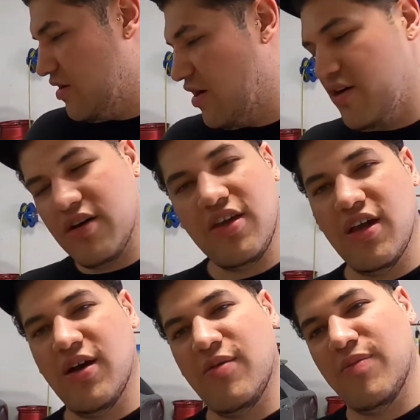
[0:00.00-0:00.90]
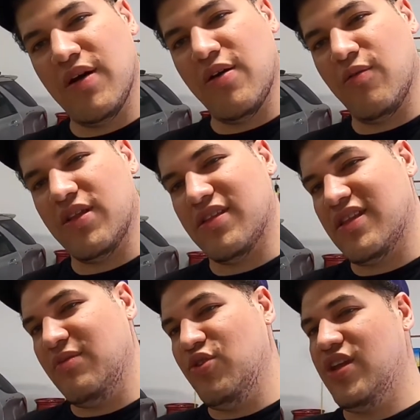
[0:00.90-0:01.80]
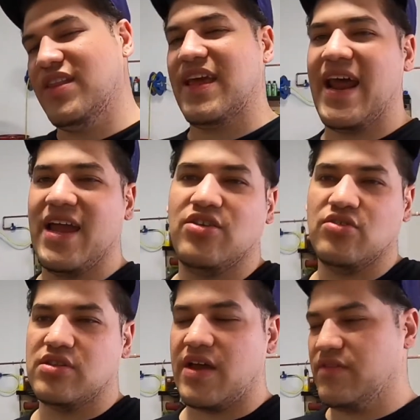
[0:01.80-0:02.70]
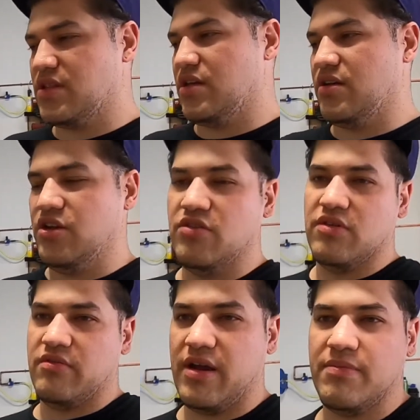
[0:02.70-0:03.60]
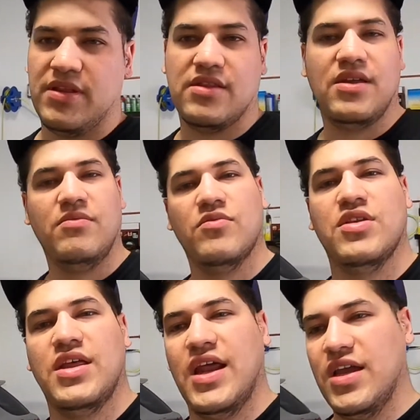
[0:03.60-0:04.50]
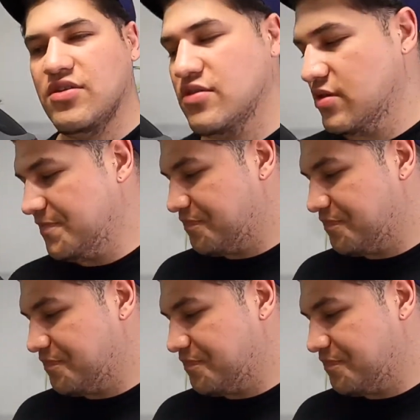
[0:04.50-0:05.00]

I'll hook you up with the same unit that I use, obviously a new one, right? But the same one that I use.